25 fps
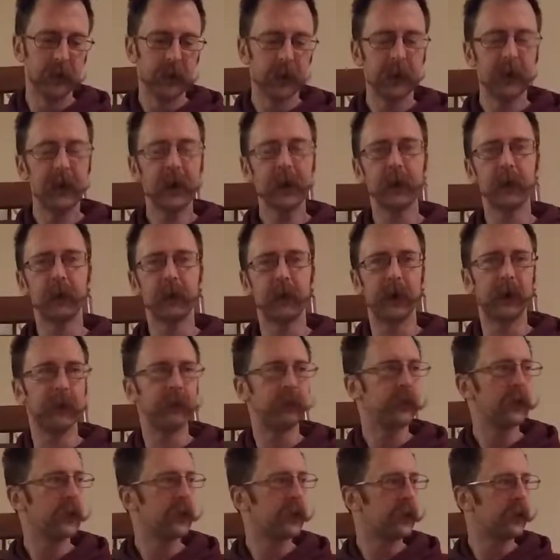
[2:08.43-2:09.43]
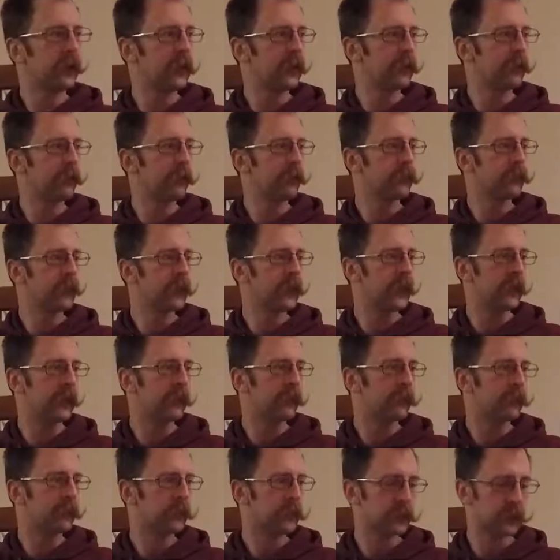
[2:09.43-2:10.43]
Anyway, yeah.
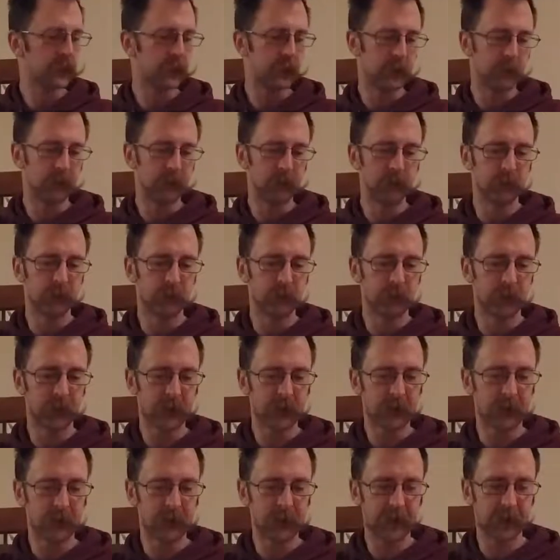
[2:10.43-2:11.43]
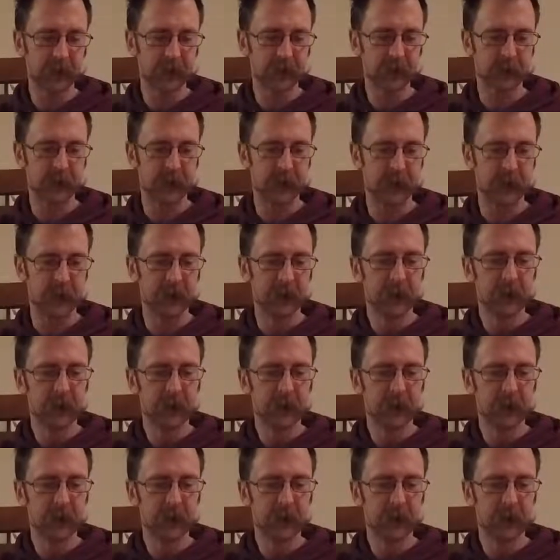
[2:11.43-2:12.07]
So putting all that aside,